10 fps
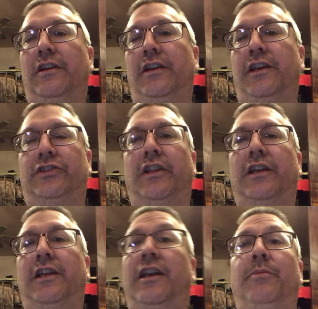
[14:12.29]
it's
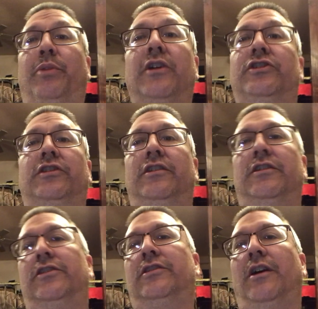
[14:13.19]
like getting punched in the
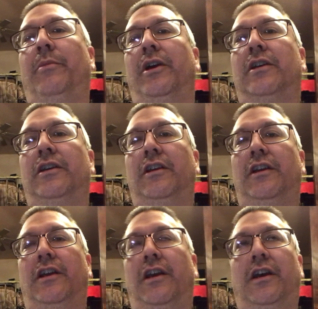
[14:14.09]
stomach
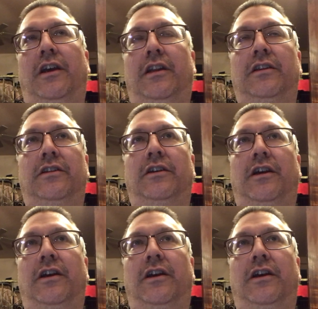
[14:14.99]
and